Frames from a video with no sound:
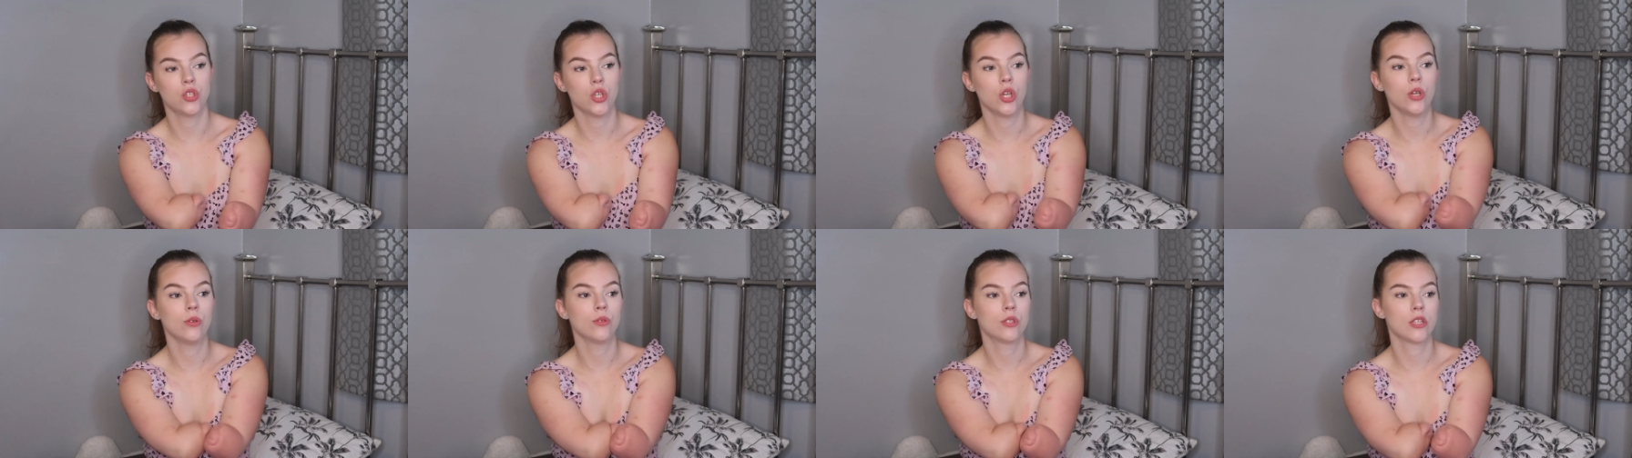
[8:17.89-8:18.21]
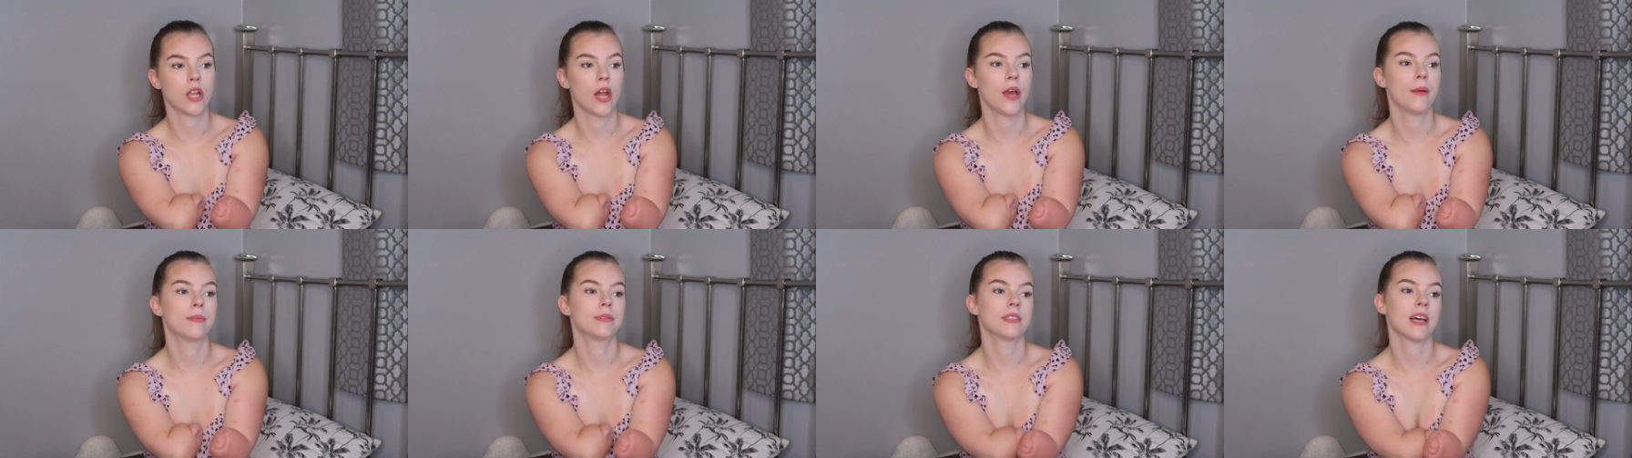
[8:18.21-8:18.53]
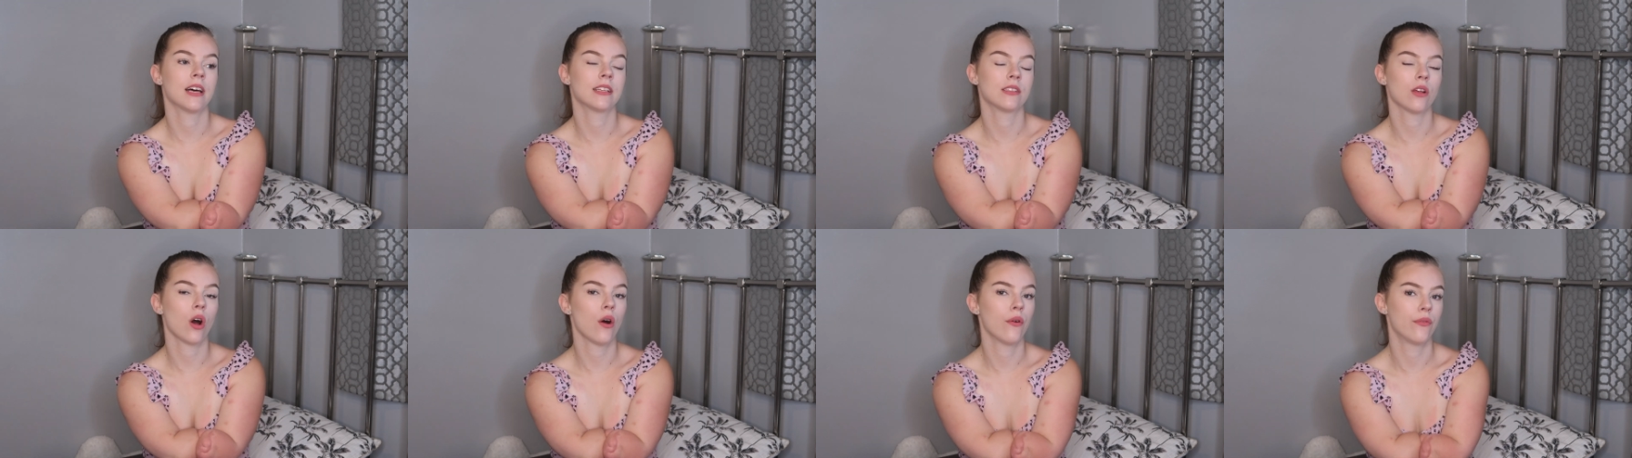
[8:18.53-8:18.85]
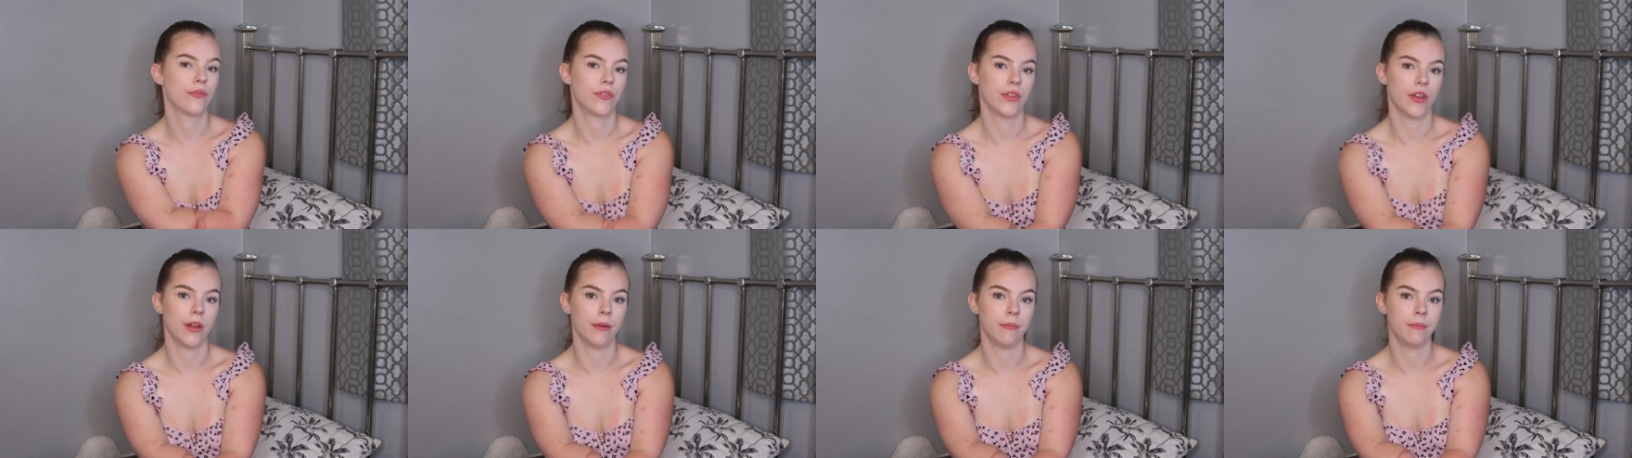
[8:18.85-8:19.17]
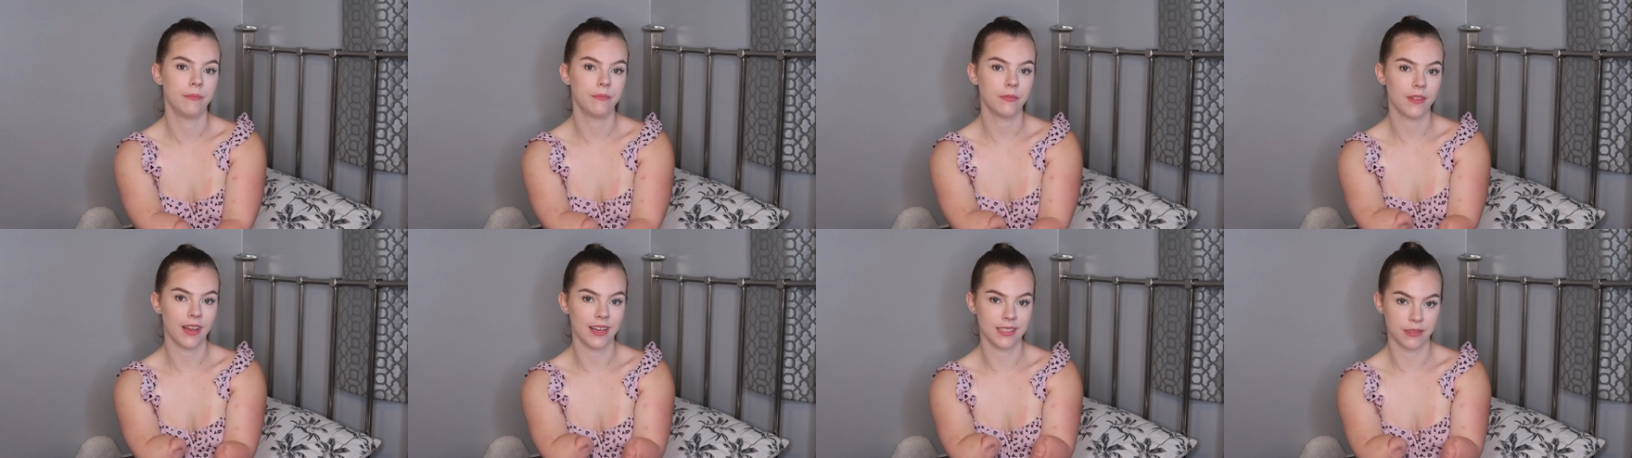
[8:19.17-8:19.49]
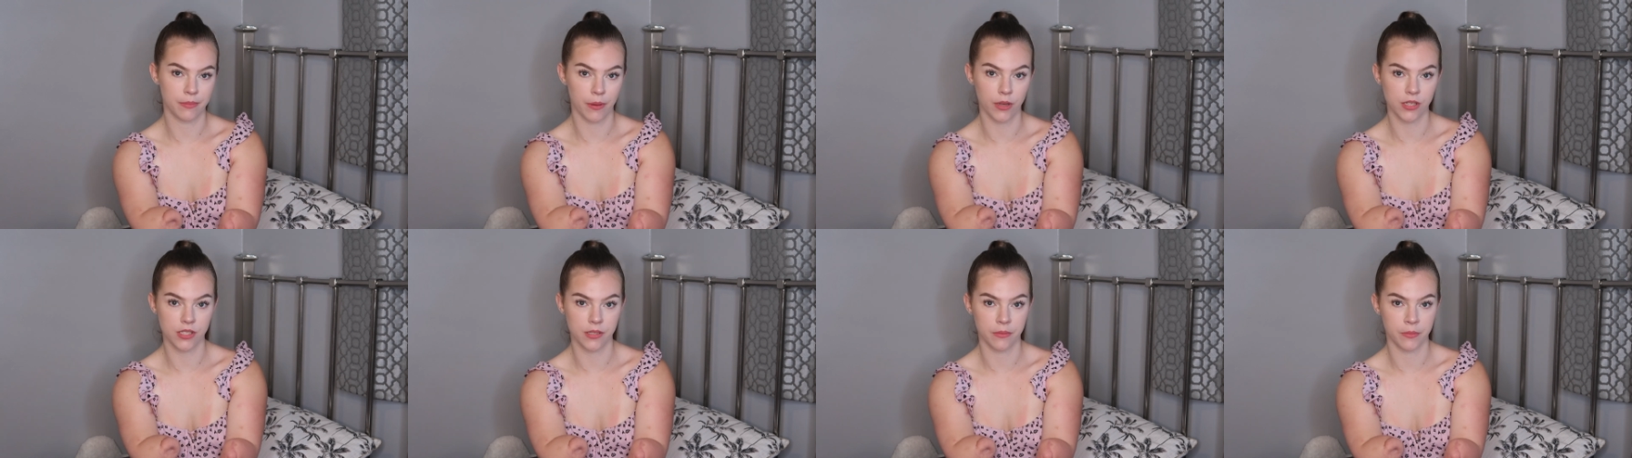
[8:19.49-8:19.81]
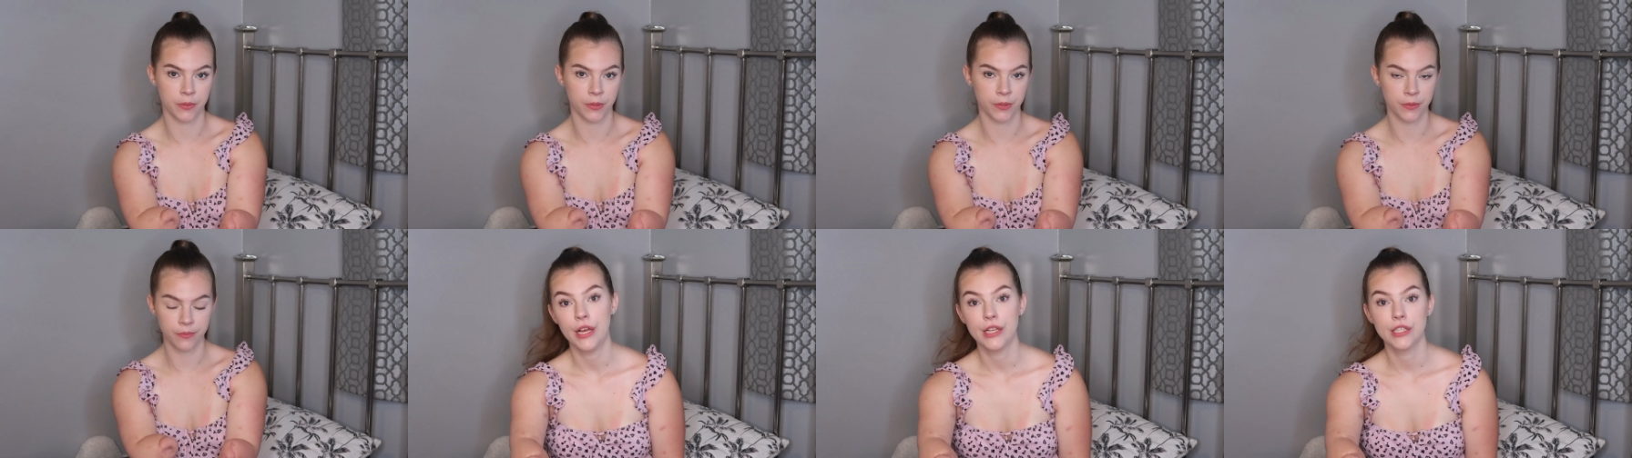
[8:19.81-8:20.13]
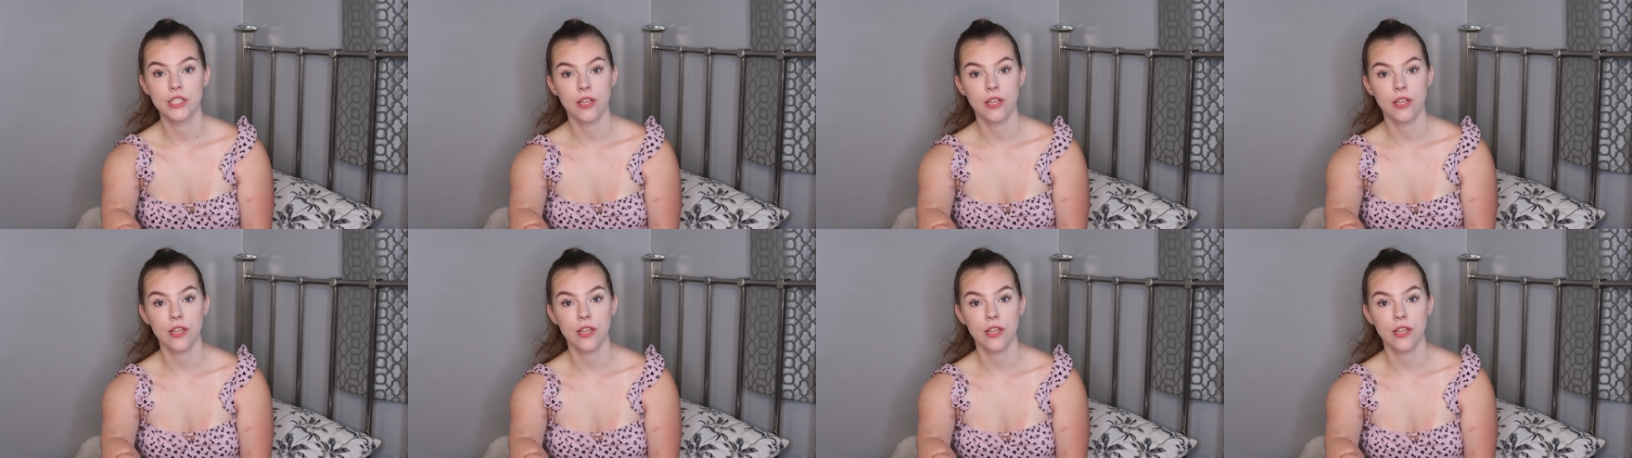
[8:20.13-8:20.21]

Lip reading: do slopes as often as possible.